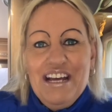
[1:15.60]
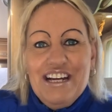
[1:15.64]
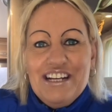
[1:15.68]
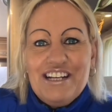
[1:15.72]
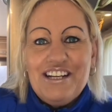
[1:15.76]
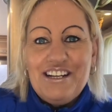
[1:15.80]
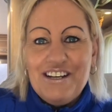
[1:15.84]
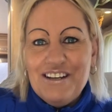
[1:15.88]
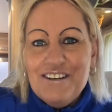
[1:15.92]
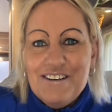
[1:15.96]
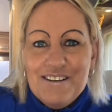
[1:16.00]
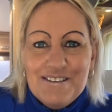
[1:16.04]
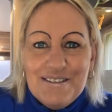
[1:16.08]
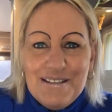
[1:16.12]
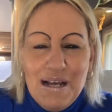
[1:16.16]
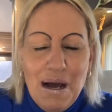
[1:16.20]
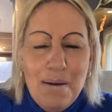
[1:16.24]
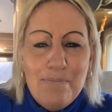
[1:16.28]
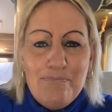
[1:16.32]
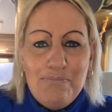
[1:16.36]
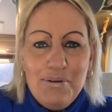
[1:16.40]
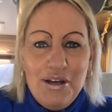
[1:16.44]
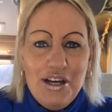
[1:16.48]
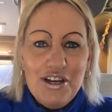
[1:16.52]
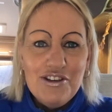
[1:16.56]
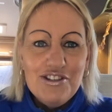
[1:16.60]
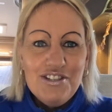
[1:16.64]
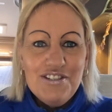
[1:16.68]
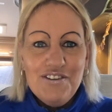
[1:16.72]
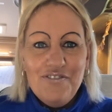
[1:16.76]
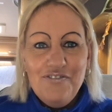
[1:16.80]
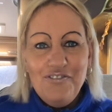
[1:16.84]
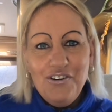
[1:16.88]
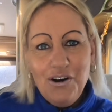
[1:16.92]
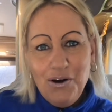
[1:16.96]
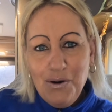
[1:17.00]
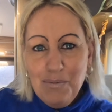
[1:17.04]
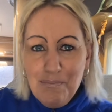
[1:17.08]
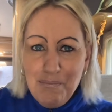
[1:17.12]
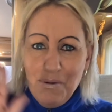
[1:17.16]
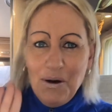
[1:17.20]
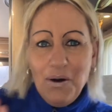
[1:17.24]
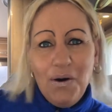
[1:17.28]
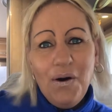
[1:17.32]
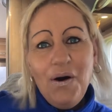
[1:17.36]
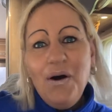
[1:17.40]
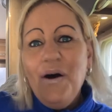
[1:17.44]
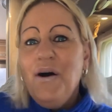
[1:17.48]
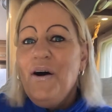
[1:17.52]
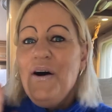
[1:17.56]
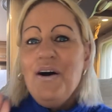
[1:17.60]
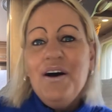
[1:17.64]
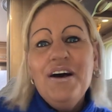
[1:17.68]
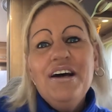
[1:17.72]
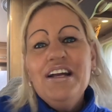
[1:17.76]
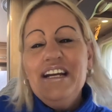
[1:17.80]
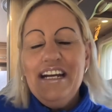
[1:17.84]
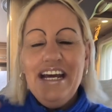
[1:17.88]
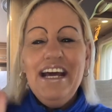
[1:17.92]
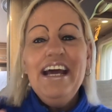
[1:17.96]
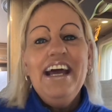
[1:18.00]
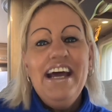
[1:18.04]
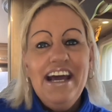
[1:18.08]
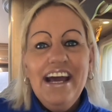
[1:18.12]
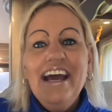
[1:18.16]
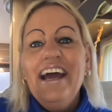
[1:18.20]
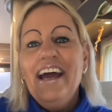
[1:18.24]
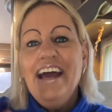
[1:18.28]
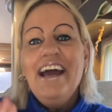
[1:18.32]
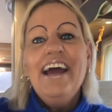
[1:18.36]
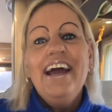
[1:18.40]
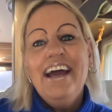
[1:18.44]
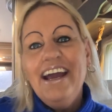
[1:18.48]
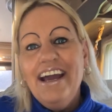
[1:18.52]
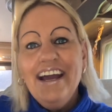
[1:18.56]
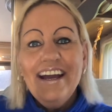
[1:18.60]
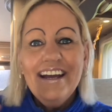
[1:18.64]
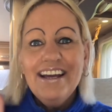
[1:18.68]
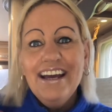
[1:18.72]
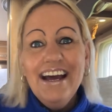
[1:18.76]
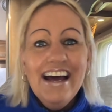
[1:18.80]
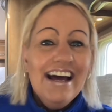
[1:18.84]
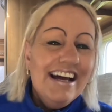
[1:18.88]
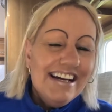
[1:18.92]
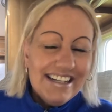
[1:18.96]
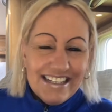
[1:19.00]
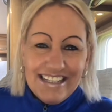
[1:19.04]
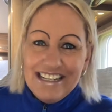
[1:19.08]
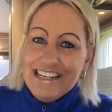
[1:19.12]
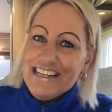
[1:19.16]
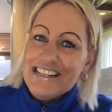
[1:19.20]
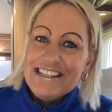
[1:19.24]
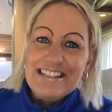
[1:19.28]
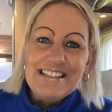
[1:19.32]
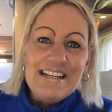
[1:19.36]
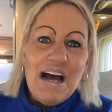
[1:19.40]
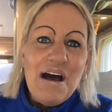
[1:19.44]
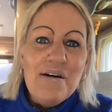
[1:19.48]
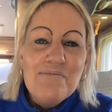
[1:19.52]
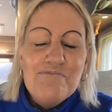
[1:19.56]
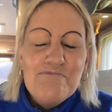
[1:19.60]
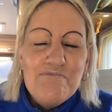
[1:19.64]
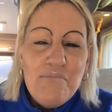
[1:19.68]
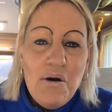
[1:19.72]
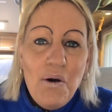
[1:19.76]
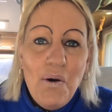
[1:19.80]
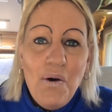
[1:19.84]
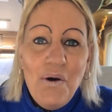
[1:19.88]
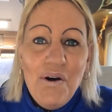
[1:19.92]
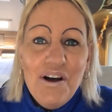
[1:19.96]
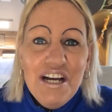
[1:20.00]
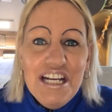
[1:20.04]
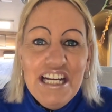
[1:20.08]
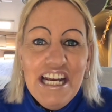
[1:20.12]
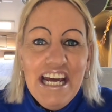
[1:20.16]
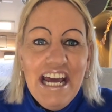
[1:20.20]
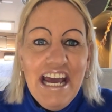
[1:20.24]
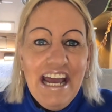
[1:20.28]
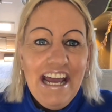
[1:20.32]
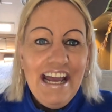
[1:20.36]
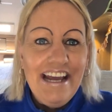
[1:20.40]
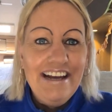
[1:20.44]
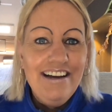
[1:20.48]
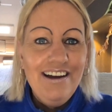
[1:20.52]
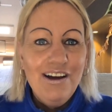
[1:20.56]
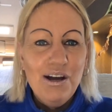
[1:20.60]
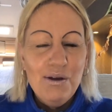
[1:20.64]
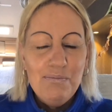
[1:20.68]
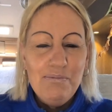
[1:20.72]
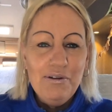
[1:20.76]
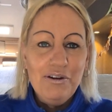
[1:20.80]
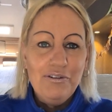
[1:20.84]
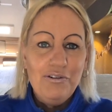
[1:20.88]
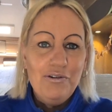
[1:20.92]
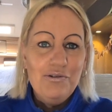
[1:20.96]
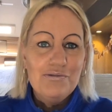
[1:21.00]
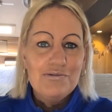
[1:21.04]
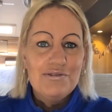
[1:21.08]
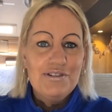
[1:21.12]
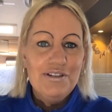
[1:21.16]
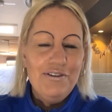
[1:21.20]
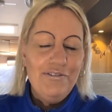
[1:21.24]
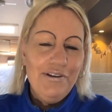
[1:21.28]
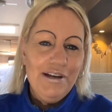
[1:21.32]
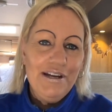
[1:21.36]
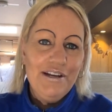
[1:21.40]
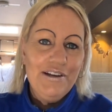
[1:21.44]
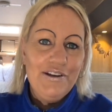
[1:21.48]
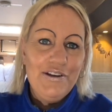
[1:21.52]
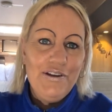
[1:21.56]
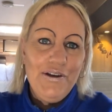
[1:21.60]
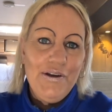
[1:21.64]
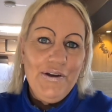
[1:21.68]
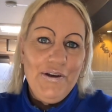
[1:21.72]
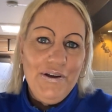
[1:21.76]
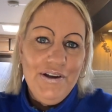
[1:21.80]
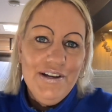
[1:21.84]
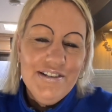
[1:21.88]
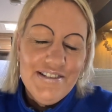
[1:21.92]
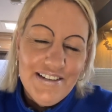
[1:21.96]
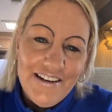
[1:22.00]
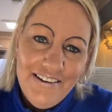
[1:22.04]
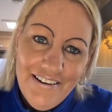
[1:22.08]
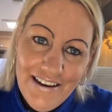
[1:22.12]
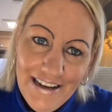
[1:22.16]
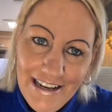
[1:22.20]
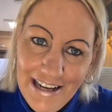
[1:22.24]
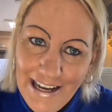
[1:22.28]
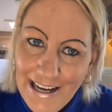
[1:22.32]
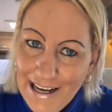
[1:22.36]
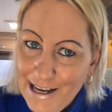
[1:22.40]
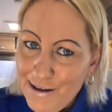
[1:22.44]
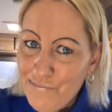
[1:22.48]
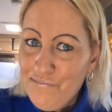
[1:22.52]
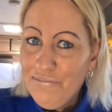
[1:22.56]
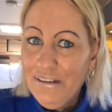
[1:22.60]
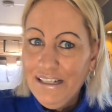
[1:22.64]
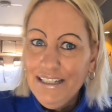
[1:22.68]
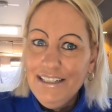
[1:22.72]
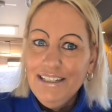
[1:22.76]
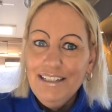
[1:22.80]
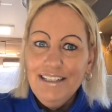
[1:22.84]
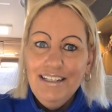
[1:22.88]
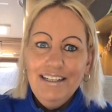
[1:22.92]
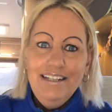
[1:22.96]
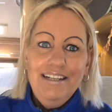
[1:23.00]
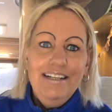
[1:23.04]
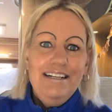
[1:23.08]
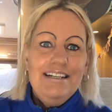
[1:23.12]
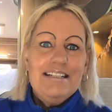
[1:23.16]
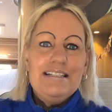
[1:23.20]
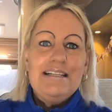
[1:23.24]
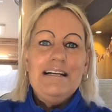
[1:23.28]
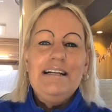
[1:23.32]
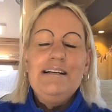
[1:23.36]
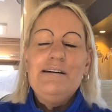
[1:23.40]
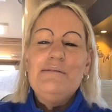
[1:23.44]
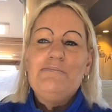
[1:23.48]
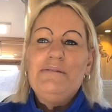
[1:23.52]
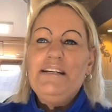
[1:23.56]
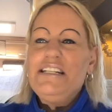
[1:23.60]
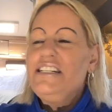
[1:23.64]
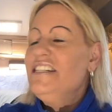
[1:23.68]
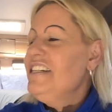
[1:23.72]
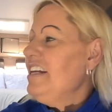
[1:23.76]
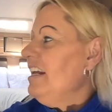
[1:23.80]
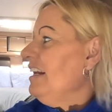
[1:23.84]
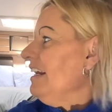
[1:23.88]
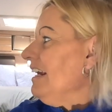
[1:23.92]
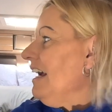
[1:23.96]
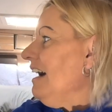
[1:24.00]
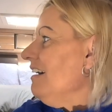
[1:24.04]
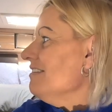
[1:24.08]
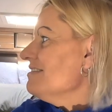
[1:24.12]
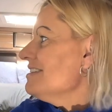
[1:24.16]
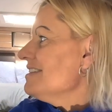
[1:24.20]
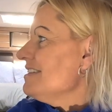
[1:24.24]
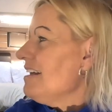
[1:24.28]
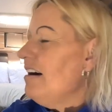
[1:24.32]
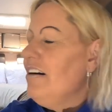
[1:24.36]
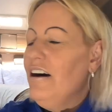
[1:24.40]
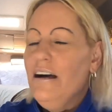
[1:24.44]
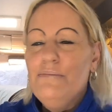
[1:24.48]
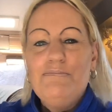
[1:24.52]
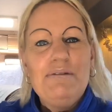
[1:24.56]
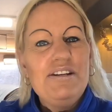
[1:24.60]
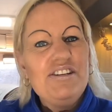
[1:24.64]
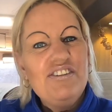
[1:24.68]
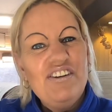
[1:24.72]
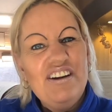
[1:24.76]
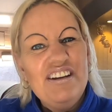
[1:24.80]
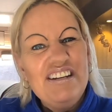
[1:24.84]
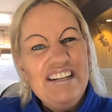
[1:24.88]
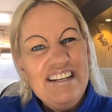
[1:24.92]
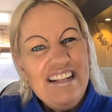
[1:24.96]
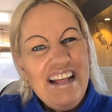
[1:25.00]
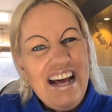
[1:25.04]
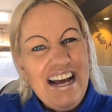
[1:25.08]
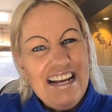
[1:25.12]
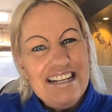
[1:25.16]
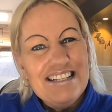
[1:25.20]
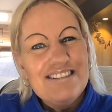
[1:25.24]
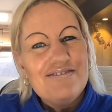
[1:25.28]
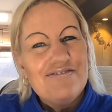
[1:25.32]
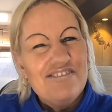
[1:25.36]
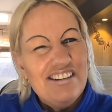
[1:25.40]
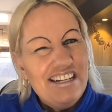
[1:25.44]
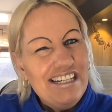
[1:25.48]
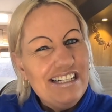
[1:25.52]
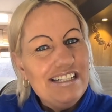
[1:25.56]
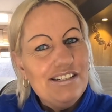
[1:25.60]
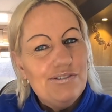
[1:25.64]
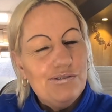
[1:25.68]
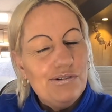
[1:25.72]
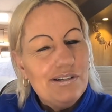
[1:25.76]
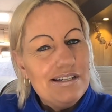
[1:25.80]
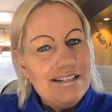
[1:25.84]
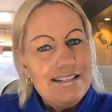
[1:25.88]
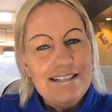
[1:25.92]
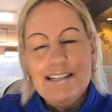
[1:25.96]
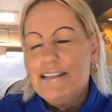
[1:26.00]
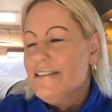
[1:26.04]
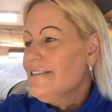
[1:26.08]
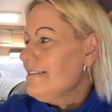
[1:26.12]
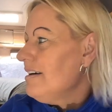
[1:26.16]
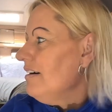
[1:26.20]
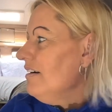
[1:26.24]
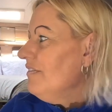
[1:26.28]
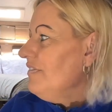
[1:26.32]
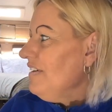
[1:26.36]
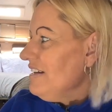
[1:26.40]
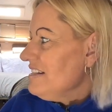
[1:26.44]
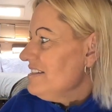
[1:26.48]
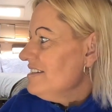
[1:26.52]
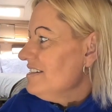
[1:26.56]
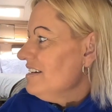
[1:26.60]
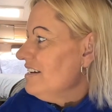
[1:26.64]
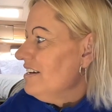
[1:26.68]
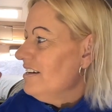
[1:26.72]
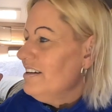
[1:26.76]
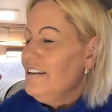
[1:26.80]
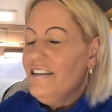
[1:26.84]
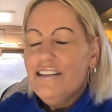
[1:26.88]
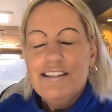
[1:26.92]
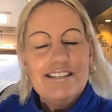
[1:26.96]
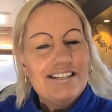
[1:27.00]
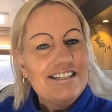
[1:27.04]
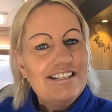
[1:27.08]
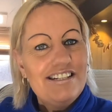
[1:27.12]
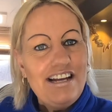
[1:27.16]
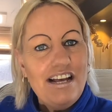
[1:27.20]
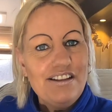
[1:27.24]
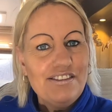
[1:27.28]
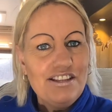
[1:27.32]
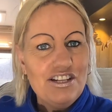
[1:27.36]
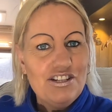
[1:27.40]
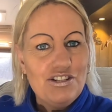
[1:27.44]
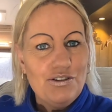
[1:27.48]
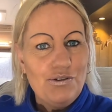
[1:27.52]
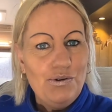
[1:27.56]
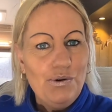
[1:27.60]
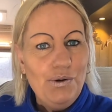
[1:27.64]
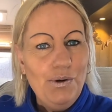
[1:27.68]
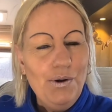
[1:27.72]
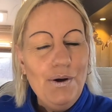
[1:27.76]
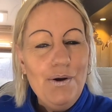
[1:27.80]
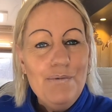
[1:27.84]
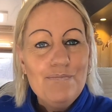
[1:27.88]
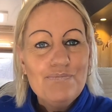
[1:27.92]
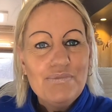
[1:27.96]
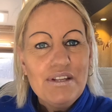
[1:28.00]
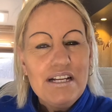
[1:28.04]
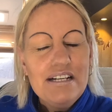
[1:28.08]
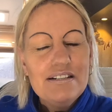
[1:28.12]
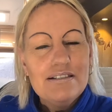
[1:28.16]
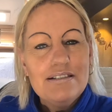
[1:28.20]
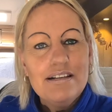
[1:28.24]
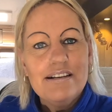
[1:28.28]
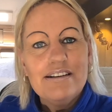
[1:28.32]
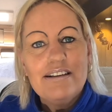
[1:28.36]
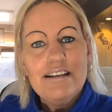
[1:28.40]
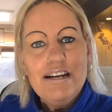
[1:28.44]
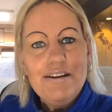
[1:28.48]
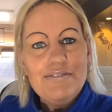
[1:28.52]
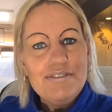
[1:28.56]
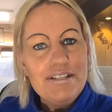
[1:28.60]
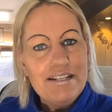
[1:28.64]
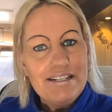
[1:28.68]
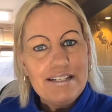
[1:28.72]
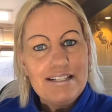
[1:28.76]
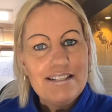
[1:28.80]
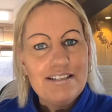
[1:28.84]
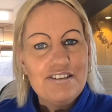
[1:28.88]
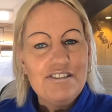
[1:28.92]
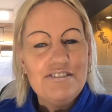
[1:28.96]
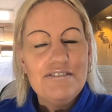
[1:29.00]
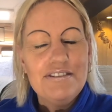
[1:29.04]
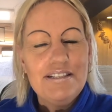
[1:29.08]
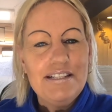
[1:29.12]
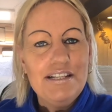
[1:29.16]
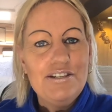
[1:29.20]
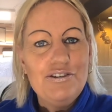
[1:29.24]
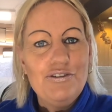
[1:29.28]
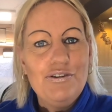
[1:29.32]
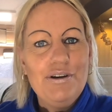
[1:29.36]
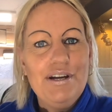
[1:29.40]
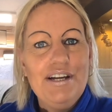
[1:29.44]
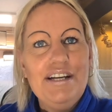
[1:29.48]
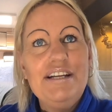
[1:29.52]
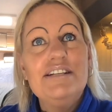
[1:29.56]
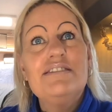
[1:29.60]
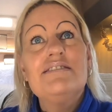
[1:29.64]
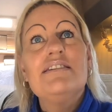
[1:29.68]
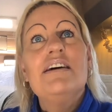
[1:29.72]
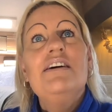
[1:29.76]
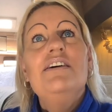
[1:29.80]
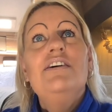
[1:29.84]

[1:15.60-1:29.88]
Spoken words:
Good, a beautiful morning. Good morning. Hope you're all doing good. I am. It's a little bit chilly outside, but not only that, it's really noisy. So I've had to shut the door. So you're gonna have to excuse the noise.